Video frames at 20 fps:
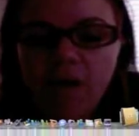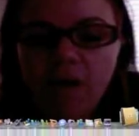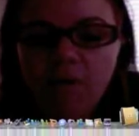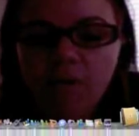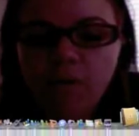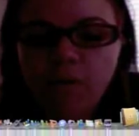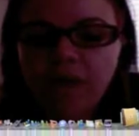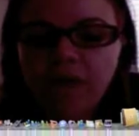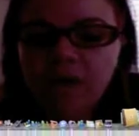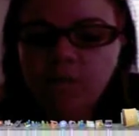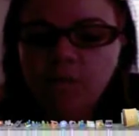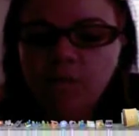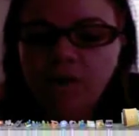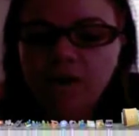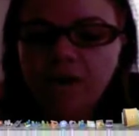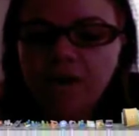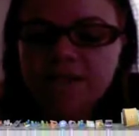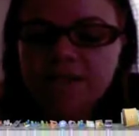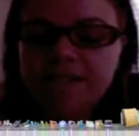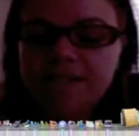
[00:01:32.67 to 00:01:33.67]
We
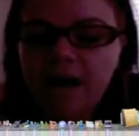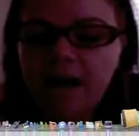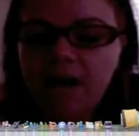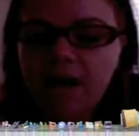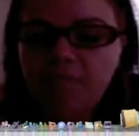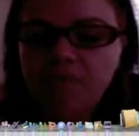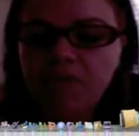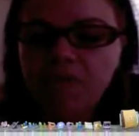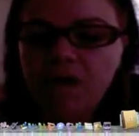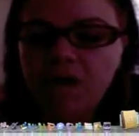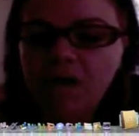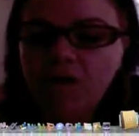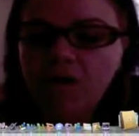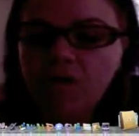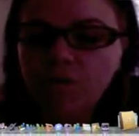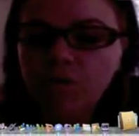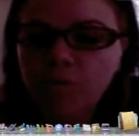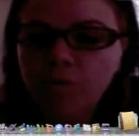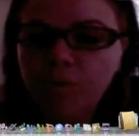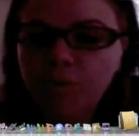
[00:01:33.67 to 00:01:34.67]
would set up the
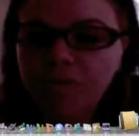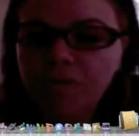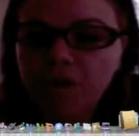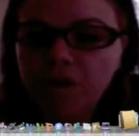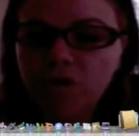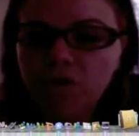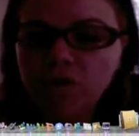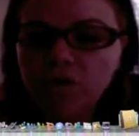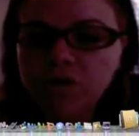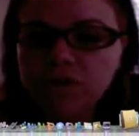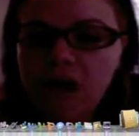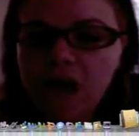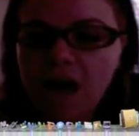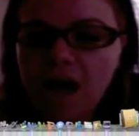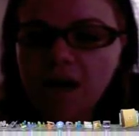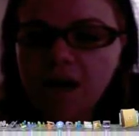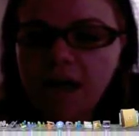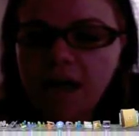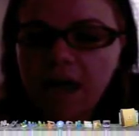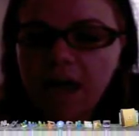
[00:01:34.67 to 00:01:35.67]
group with a Google
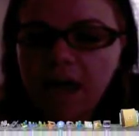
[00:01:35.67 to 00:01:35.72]
Doc,